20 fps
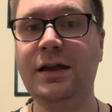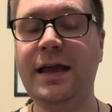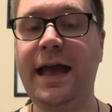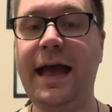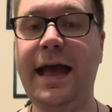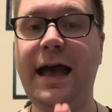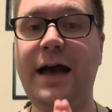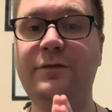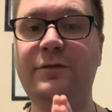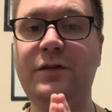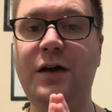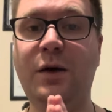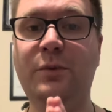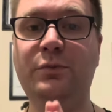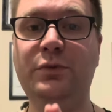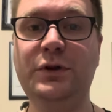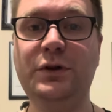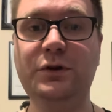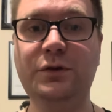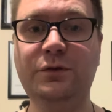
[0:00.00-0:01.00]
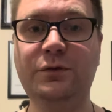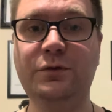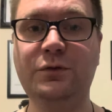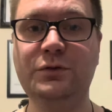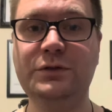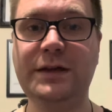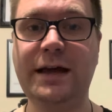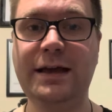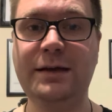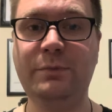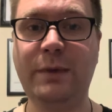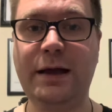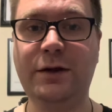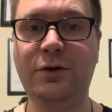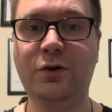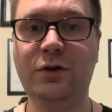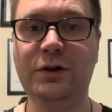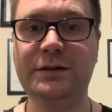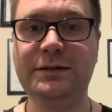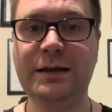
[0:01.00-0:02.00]
have a beautiful day, Bank
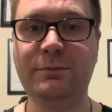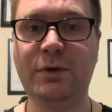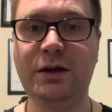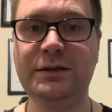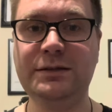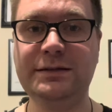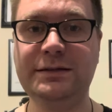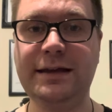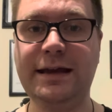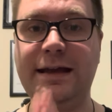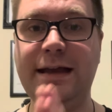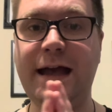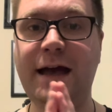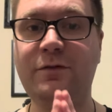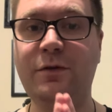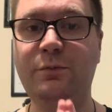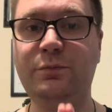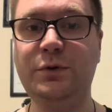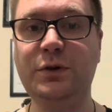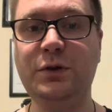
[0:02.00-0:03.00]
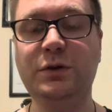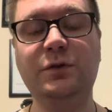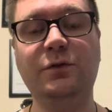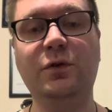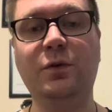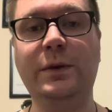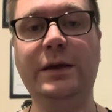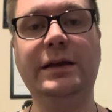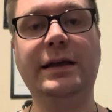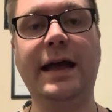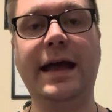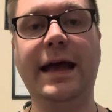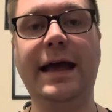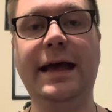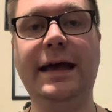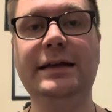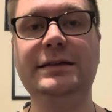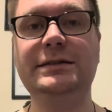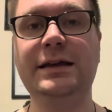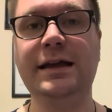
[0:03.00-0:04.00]
Holiday Monday. Have a beautiful week
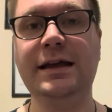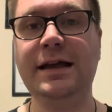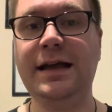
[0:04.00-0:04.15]
ahead.